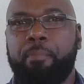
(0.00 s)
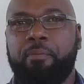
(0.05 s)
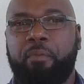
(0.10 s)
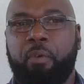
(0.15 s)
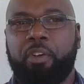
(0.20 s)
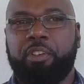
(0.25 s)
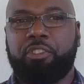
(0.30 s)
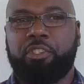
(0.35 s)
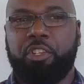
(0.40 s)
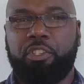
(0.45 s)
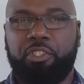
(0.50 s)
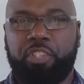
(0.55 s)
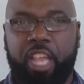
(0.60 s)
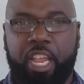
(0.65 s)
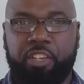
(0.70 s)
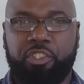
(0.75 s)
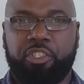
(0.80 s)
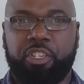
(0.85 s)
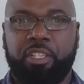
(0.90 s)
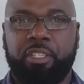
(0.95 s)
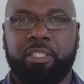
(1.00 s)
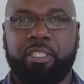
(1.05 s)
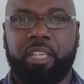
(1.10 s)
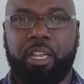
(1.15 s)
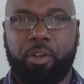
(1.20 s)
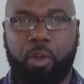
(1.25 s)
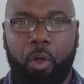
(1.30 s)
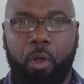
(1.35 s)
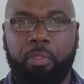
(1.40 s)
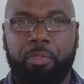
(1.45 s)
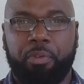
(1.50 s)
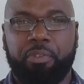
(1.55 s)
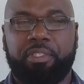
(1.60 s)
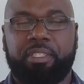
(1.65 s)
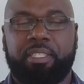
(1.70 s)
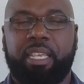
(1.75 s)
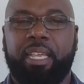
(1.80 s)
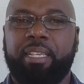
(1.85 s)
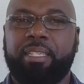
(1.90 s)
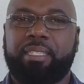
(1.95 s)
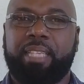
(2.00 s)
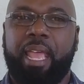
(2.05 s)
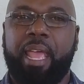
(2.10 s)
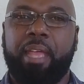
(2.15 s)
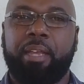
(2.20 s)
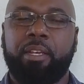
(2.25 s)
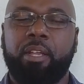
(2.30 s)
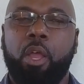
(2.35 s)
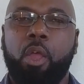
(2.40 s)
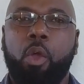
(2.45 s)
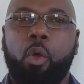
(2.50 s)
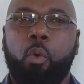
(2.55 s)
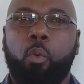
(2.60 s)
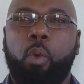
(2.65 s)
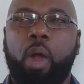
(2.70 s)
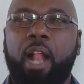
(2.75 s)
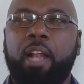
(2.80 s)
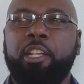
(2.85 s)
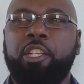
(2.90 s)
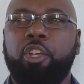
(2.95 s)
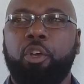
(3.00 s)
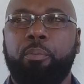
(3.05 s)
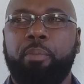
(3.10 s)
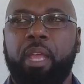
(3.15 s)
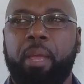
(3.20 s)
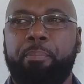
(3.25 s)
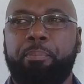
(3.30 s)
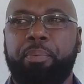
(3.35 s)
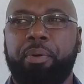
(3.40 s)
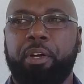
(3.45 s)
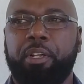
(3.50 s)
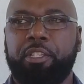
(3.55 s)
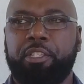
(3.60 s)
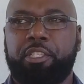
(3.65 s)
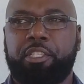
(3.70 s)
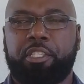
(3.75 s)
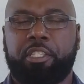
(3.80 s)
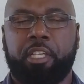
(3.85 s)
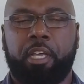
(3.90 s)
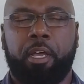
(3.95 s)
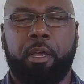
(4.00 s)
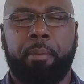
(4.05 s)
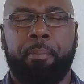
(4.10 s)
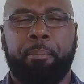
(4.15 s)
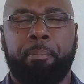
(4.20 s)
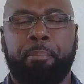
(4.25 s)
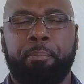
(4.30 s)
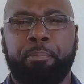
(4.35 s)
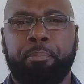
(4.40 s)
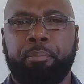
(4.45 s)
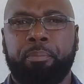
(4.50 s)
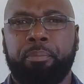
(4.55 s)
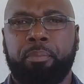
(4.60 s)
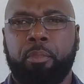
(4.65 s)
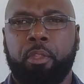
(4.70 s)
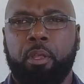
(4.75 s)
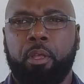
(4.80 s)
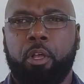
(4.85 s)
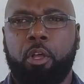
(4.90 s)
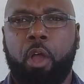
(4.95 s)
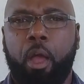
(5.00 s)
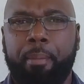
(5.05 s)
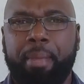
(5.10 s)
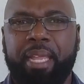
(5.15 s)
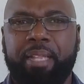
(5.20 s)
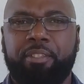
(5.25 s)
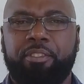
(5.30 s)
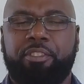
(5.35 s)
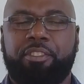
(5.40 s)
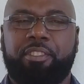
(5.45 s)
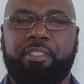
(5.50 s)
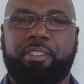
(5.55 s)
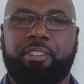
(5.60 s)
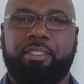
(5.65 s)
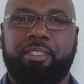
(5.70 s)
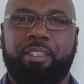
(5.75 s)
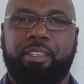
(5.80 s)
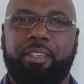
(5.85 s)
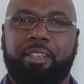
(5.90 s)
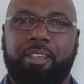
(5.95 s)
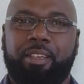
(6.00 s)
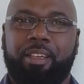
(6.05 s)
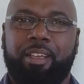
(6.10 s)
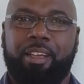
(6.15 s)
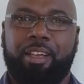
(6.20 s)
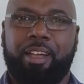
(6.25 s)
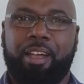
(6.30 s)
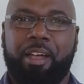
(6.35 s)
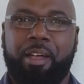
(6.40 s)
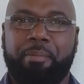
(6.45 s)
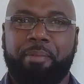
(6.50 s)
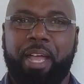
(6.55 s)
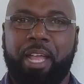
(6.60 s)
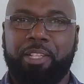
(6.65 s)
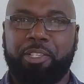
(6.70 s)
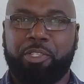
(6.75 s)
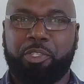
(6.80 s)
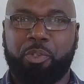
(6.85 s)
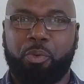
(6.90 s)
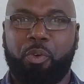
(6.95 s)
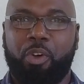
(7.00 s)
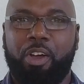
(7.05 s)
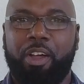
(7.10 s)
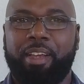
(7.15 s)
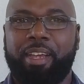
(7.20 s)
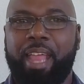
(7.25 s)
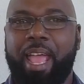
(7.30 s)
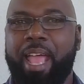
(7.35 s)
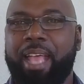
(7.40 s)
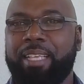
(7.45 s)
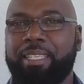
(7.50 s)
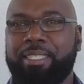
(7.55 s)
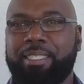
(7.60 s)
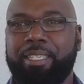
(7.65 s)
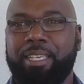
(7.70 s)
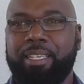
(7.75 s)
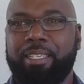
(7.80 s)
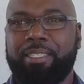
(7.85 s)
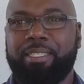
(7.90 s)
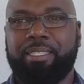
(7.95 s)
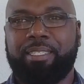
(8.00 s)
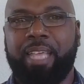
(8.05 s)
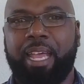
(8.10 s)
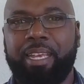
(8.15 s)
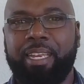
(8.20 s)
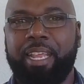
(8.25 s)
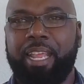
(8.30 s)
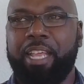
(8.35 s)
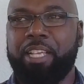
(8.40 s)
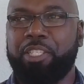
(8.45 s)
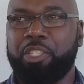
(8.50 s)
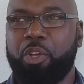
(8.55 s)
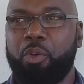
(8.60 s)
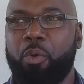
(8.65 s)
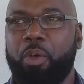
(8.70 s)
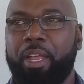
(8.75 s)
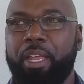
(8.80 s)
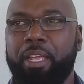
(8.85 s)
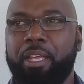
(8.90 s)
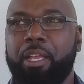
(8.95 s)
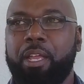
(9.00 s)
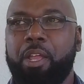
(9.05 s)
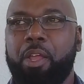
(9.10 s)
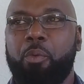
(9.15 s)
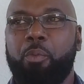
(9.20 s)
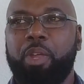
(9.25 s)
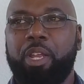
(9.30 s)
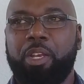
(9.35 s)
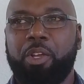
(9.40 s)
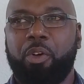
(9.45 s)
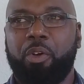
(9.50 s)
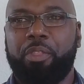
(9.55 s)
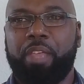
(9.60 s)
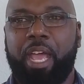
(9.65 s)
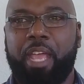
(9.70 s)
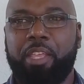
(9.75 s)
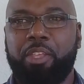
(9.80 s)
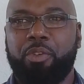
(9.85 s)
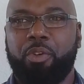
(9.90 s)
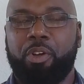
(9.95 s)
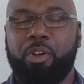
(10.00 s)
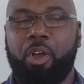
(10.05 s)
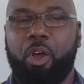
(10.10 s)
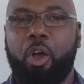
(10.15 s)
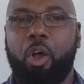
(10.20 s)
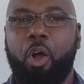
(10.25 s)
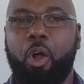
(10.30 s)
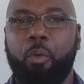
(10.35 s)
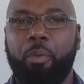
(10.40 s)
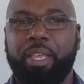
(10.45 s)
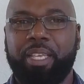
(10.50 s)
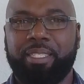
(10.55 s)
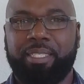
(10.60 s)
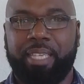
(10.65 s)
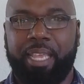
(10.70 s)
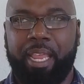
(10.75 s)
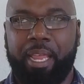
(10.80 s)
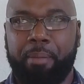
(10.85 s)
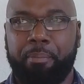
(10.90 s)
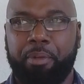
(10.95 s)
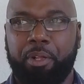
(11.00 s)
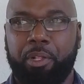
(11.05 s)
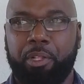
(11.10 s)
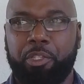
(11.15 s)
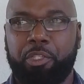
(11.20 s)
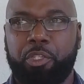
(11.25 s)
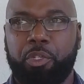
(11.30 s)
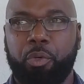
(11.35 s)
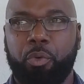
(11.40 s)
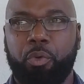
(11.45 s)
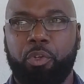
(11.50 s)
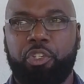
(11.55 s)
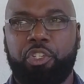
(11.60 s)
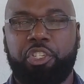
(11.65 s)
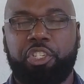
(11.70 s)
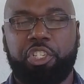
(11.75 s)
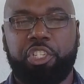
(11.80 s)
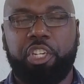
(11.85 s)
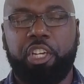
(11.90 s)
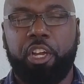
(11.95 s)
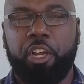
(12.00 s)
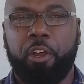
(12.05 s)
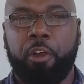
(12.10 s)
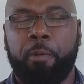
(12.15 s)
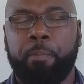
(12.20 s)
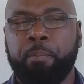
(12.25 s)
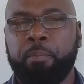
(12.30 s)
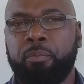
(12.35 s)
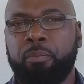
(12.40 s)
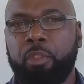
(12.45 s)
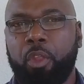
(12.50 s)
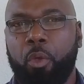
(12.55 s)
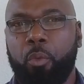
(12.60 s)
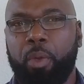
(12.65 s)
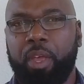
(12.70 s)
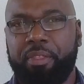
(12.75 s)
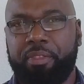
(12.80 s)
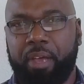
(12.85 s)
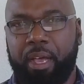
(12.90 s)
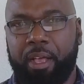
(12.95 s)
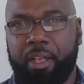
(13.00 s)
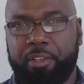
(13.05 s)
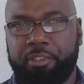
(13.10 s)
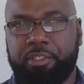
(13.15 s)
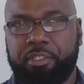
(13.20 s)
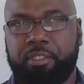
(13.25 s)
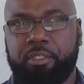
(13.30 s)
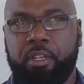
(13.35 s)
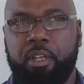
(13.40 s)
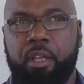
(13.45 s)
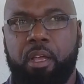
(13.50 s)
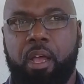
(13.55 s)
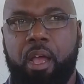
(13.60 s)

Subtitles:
for suggestions and all those things. And while you may put some comments and so on as the study is going, we know that you're not always able to share with us